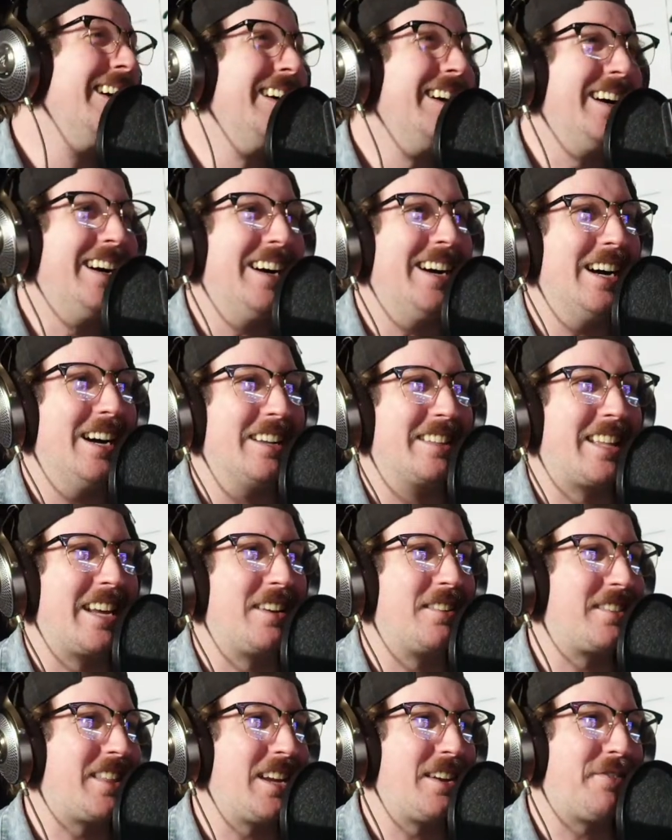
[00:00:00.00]

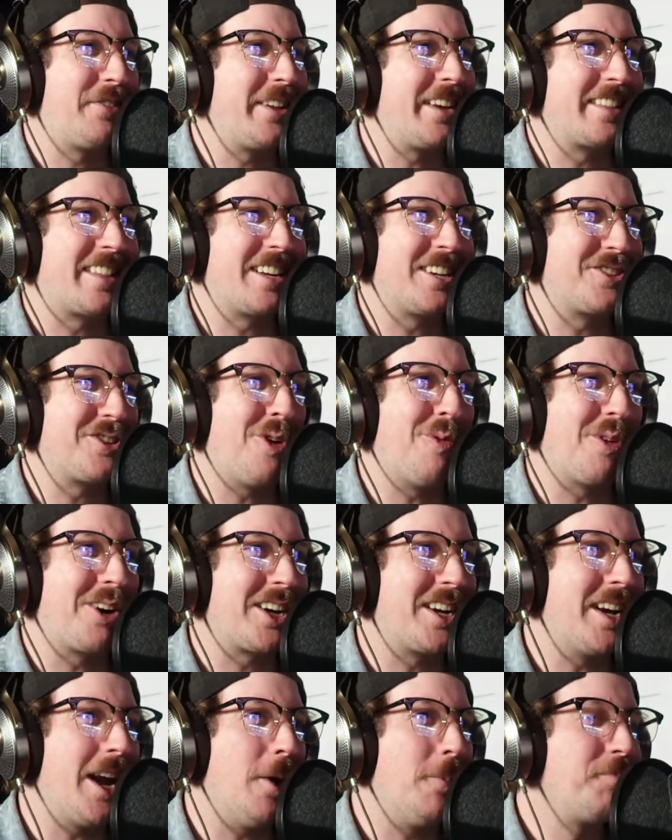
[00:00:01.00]
Thankfully, I think it's all
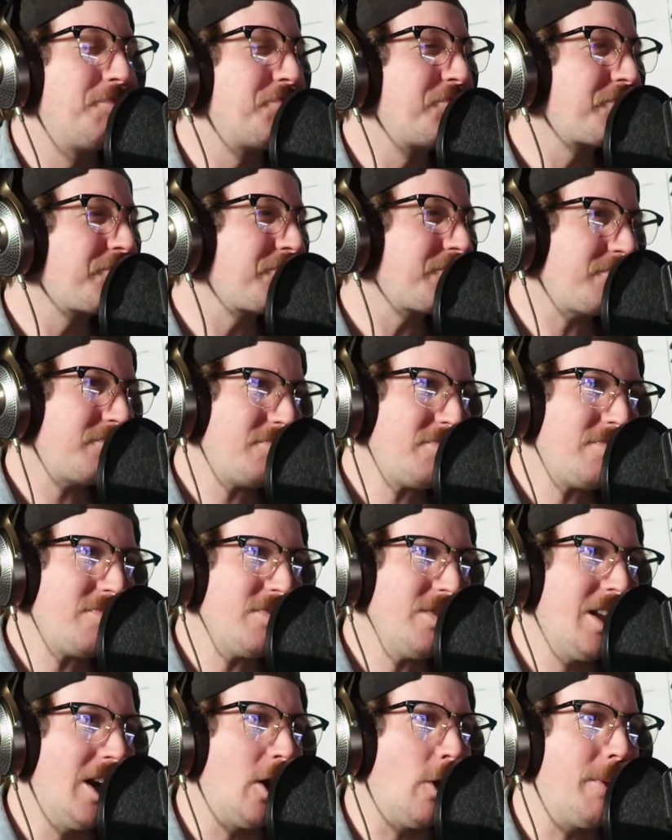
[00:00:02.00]
working out.
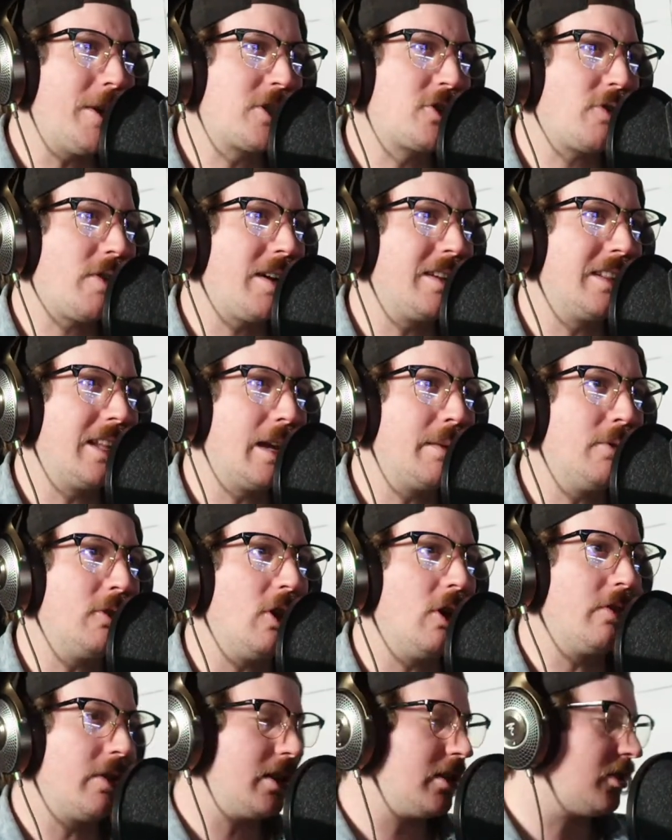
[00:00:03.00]
And I'll make sure I label
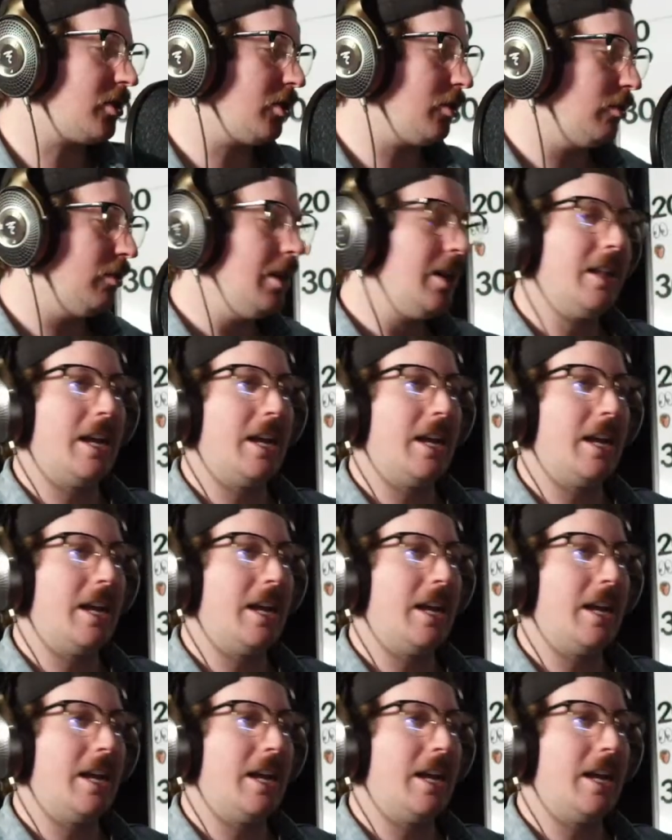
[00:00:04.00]
all these too.